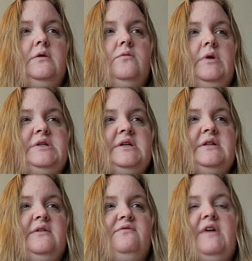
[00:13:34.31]
we did
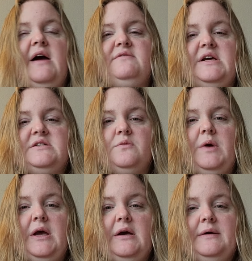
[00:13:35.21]
them five days a
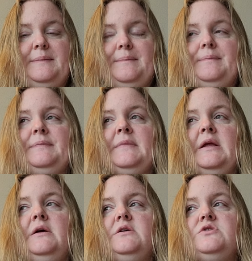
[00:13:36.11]
week,
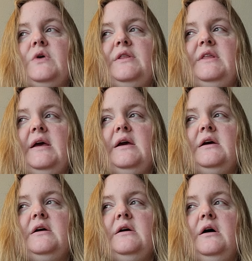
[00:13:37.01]
so I
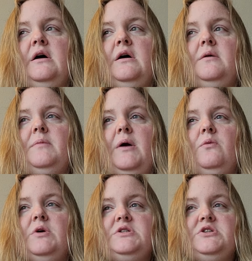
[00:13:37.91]
think um, I
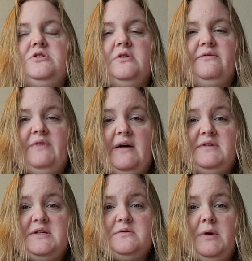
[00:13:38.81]
want to do them five
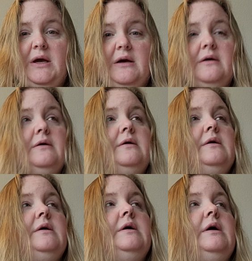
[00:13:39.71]
days a week.
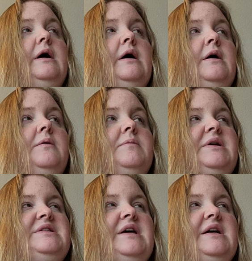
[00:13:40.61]
Um,
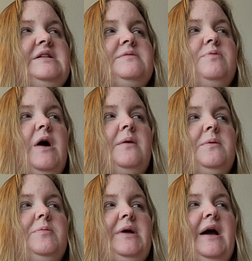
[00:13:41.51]
it takes
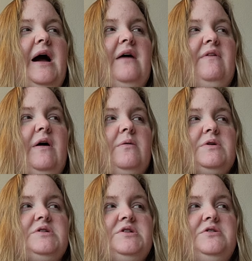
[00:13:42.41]
probably a half hour
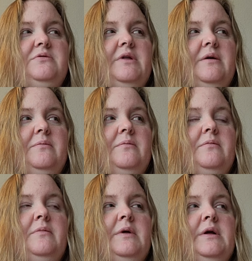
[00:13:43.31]
to do them,
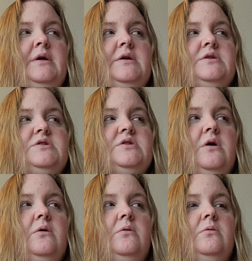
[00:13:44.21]

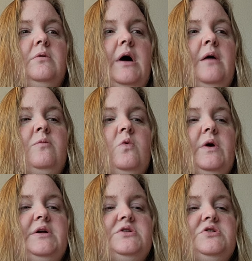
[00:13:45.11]
so I'm
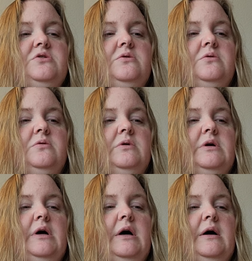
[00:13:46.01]
going to
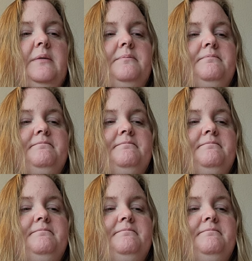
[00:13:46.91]
um,